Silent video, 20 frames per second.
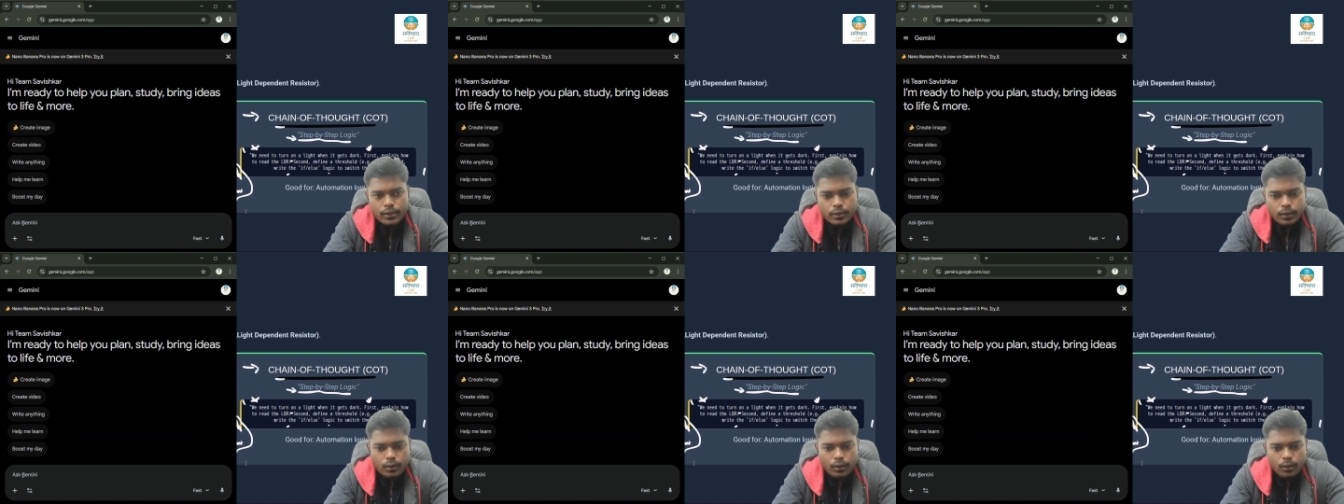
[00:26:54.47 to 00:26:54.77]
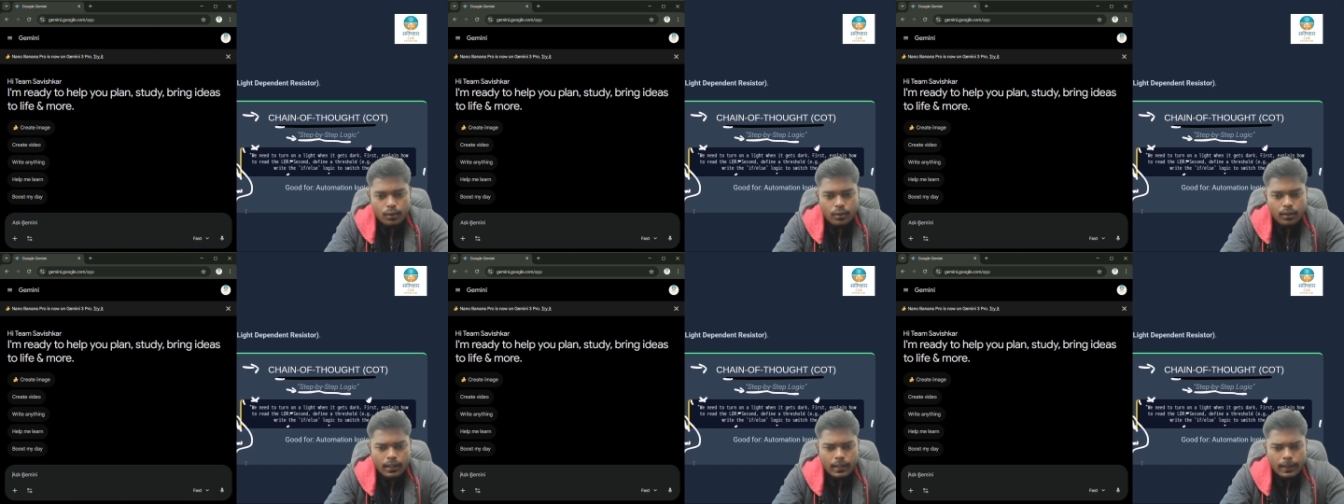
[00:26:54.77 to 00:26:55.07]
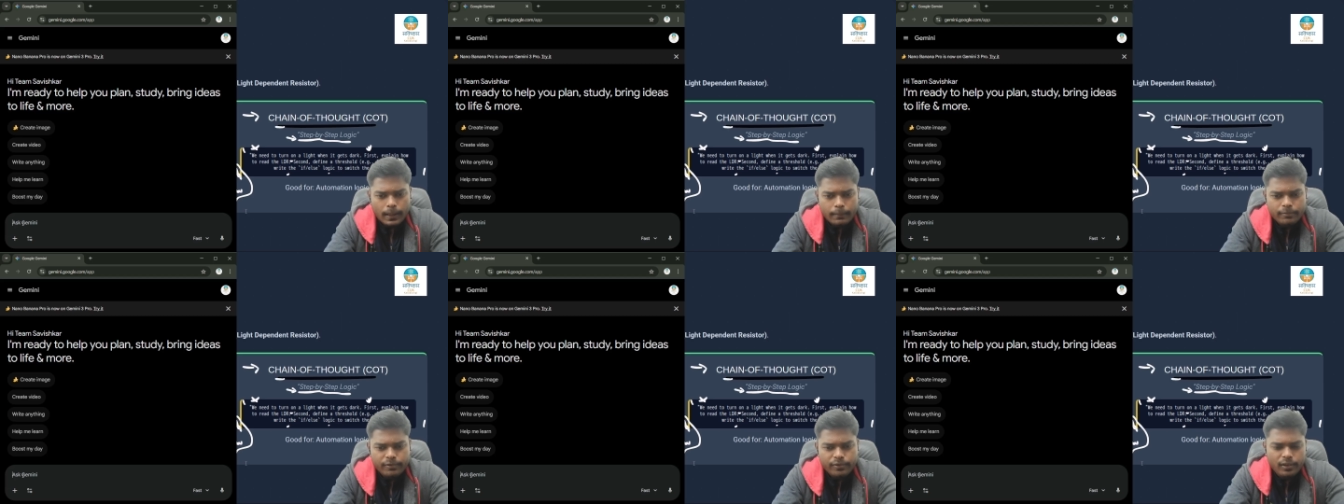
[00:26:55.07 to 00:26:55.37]

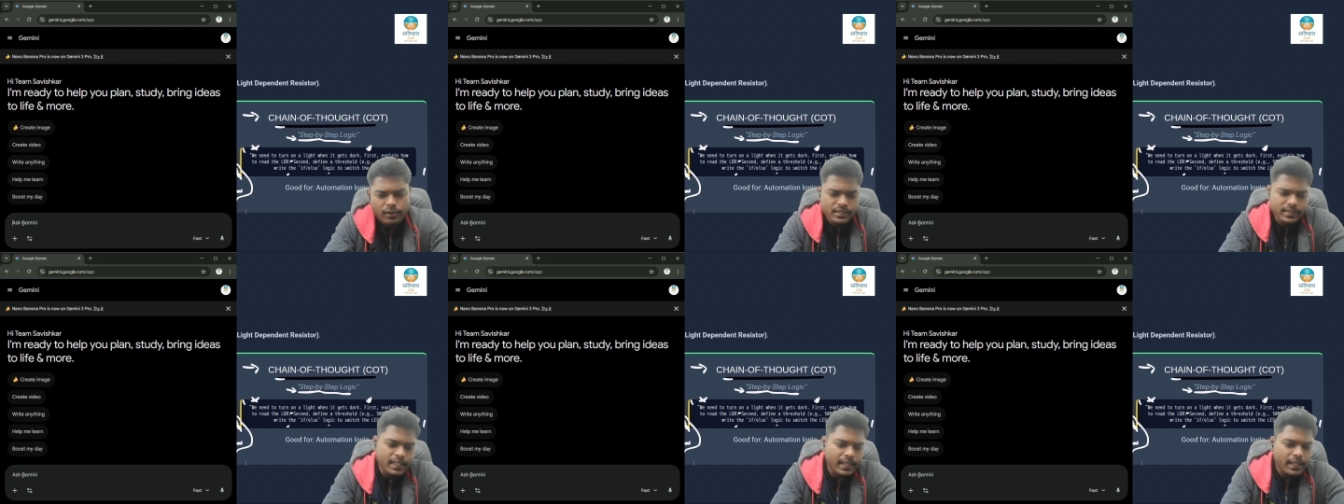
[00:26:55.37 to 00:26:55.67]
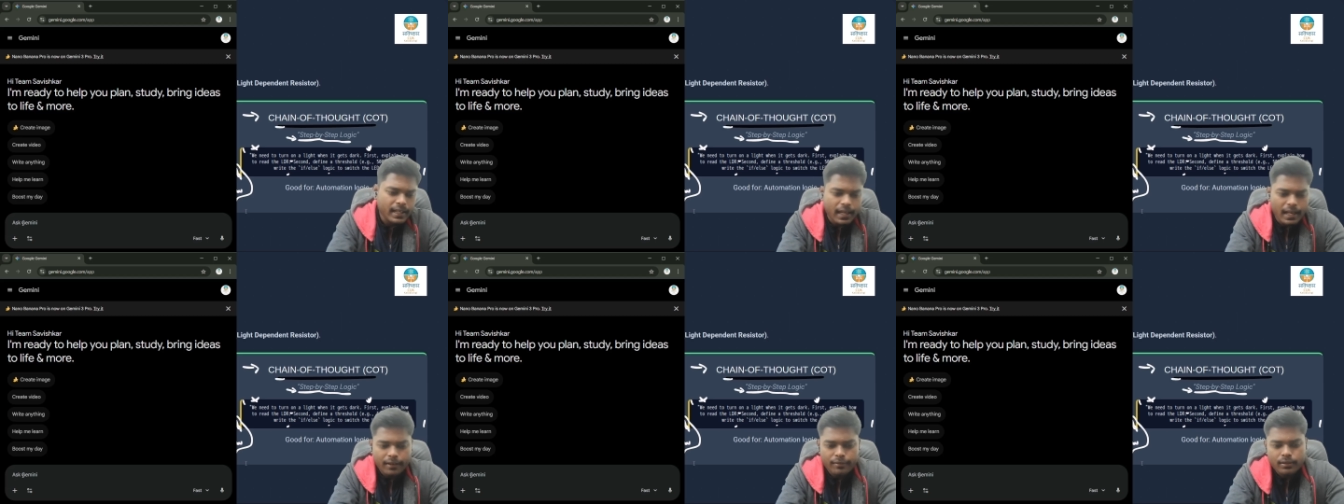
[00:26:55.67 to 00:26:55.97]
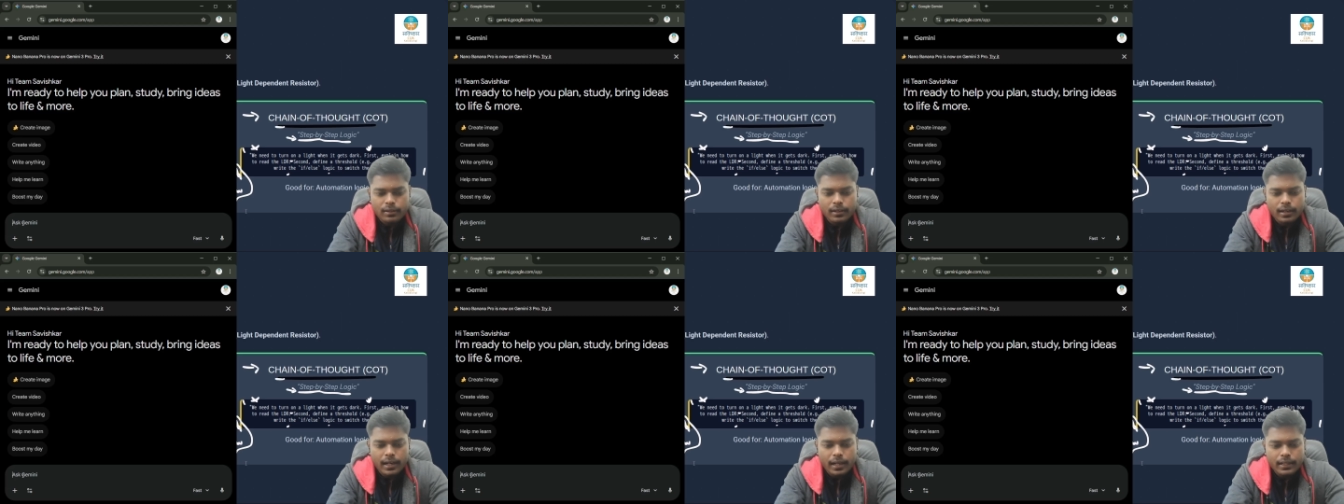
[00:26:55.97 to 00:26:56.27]
So for say,
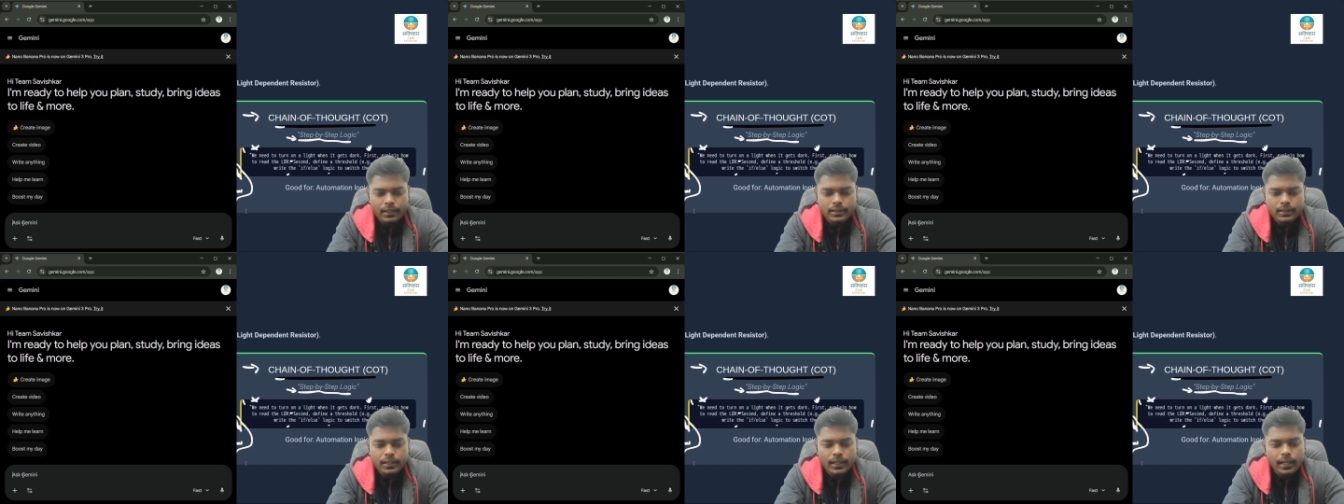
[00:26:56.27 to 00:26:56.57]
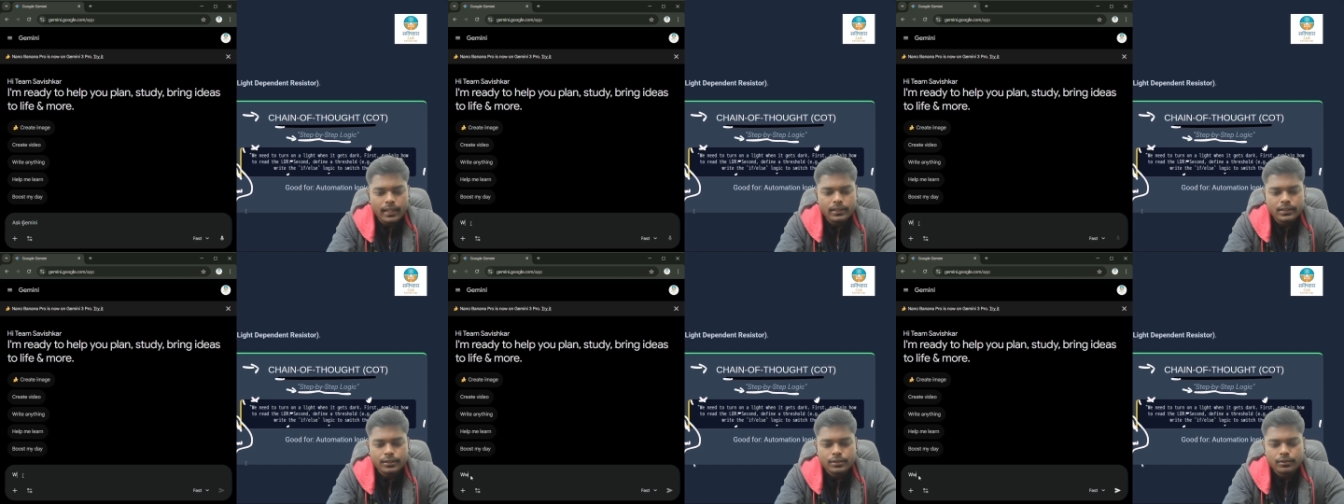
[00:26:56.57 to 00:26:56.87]
I will write